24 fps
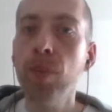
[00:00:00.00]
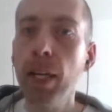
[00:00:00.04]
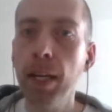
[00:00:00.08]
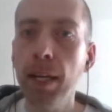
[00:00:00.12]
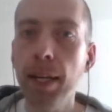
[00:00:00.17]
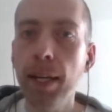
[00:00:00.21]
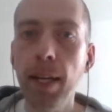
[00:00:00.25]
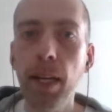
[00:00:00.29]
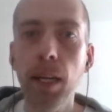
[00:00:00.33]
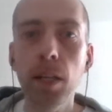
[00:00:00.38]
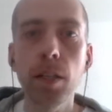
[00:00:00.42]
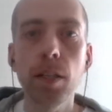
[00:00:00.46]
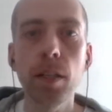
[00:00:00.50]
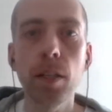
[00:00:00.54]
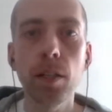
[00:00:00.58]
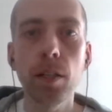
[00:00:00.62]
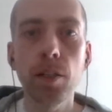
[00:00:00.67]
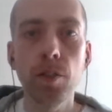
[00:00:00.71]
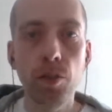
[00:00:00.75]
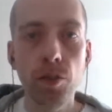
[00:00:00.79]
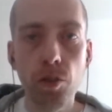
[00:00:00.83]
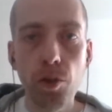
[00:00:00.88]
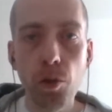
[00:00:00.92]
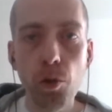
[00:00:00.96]
Again,
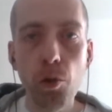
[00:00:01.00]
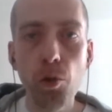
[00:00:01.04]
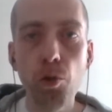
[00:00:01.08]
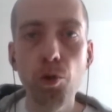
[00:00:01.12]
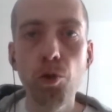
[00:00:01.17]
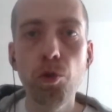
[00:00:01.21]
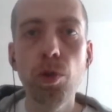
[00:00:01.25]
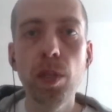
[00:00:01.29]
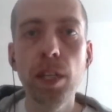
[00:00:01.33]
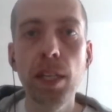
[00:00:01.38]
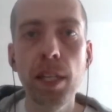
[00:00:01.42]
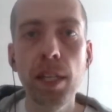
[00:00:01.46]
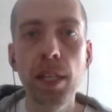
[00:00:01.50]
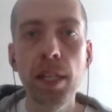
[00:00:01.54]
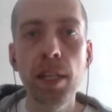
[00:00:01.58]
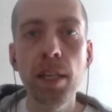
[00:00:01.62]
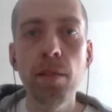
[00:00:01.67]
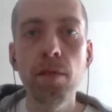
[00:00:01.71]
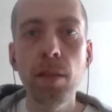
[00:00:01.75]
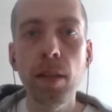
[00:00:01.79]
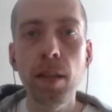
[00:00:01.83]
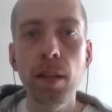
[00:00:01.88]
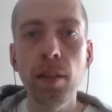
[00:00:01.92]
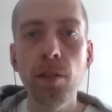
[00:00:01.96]
it
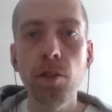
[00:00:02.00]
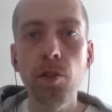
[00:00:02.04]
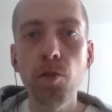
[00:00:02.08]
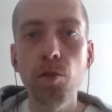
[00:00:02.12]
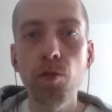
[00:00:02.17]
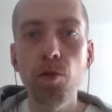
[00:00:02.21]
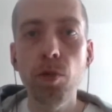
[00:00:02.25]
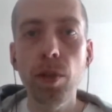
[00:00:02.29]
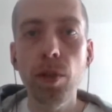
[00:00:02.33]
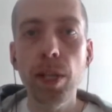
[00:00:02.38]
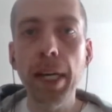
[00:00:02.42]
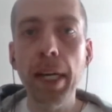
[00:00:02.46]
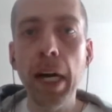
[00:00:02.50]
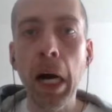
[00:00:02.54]
usually